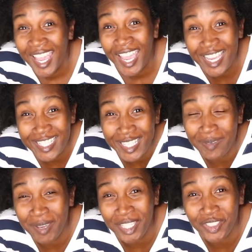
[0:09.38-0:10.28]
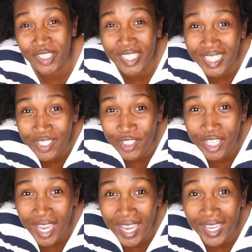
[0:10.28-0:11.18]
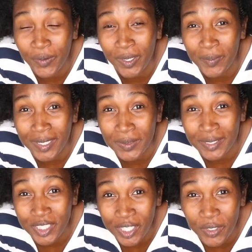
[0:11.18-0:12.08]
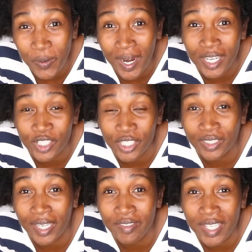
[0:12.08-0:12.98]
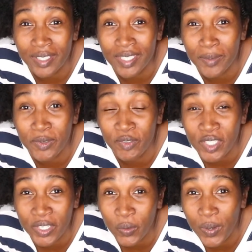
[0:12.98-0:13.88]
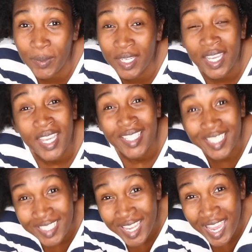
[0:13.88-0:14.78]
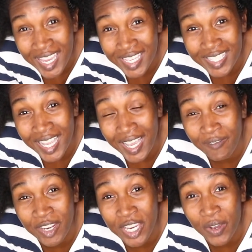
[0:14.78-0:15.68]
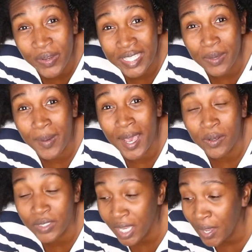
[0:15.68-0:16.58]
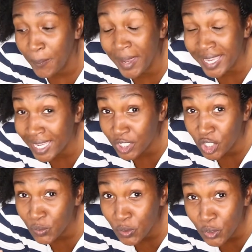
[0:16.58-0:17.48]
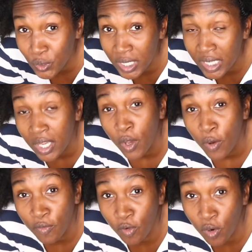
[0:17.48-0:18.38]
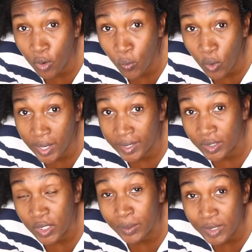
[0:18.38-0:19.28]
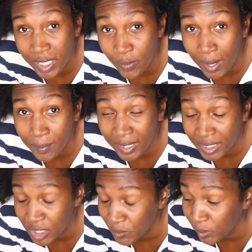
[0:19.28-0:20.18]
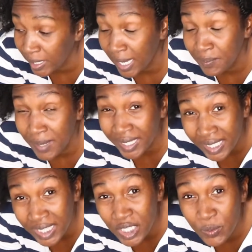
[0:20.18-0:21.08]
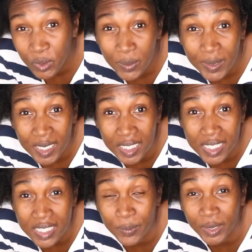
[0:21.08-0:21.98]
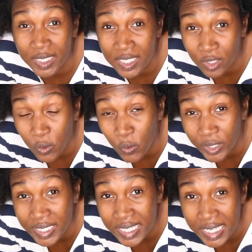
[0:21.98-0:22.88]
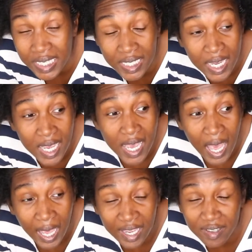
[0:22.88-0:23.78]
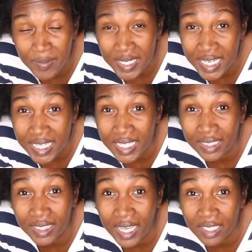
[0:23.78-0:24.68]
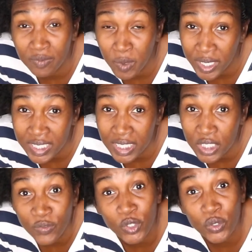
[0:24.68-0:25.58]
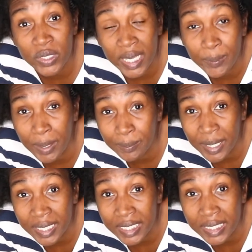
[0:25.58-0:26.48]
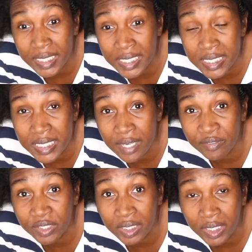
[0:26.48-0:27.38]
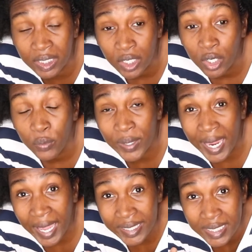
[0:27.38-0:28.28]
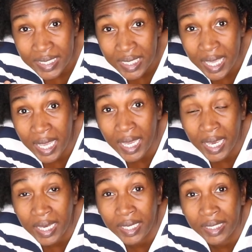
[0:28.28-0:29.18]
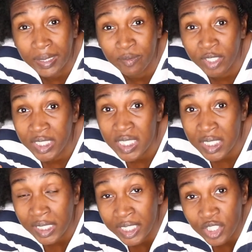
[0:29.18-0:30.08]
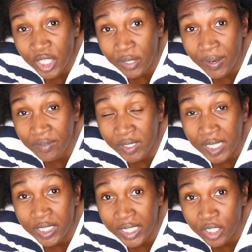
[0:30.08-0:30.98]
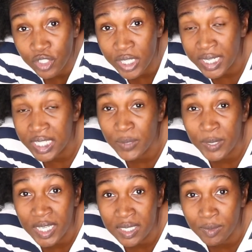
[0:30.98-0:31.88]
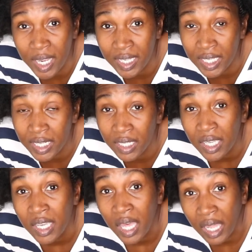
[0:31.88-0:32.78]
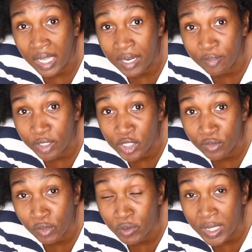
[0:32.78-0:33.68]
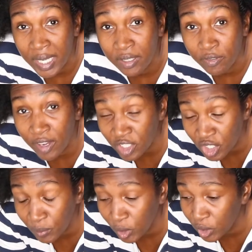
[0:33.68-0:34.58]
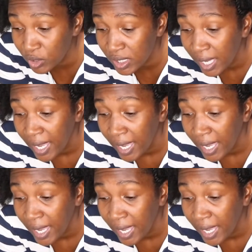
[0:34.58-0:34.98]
Hey Team Extra, it's Jay. Welcome back to my channel where I share lifestyle tips for single women. Today's video is about making a smoothie for one. So let me tell you why I'm making this smoothie. I'm making this smoothie because of the quarantine. I have been eating a lot of processed foods and my body is definitely reacting to that. I am very sluggish. I don't have a lot of energy and it's because I'm not getting a lot of fresh fruits and vegetables.